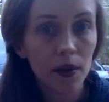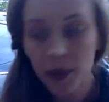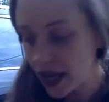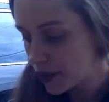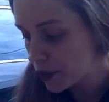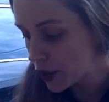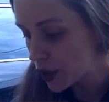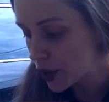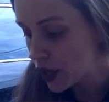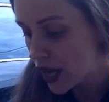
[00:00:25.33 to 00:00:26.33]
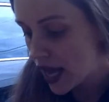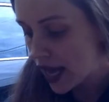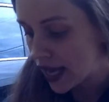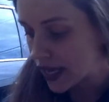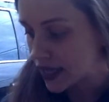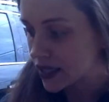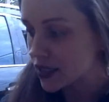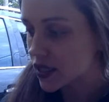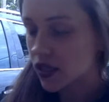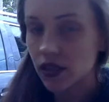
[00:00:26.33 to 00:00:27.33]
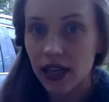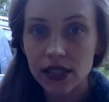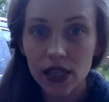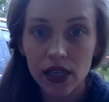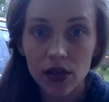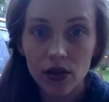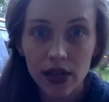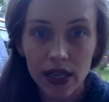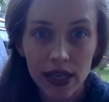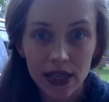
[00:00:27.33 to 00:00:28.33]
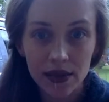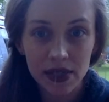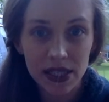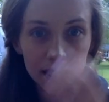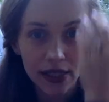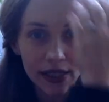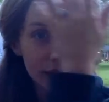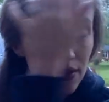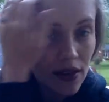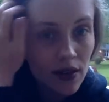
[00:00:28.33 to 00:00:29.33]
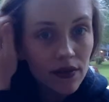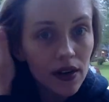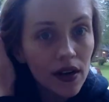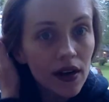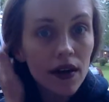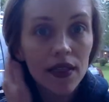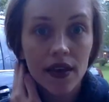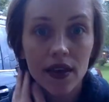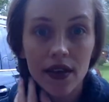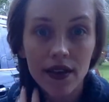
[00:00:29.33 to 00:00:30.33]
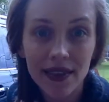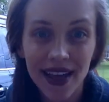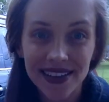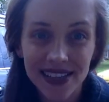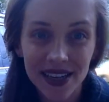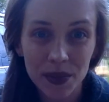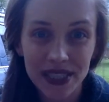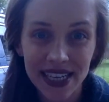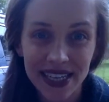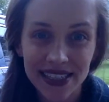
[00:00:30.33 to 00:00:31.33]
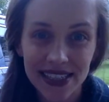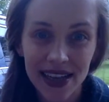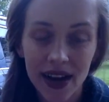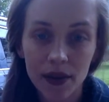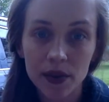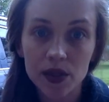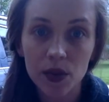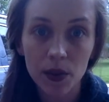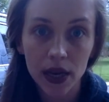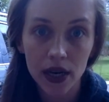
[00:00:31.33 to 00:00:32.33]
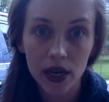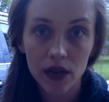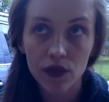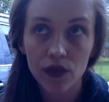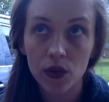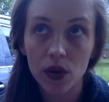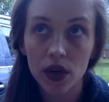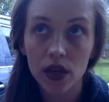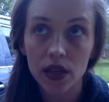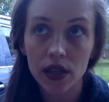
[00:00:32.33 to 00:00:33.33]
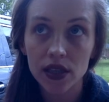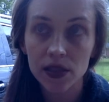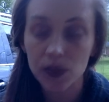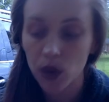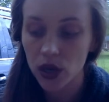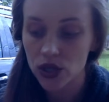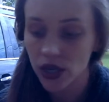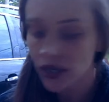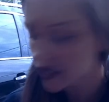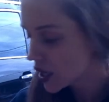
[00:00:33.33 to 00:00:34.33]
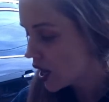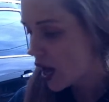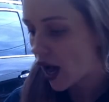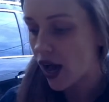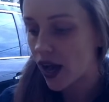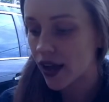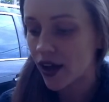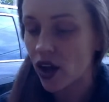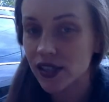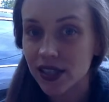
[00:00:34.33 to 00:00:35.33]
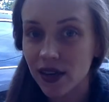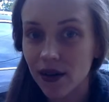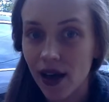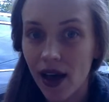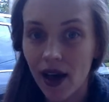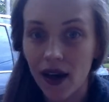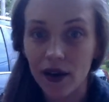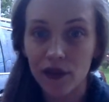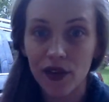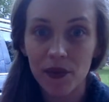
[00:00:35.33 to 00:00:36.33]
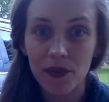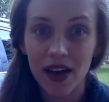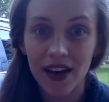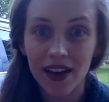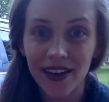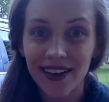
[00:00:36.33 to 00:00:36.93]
paper and collected organic material over the last couple days that I was preparing for this project. I also have my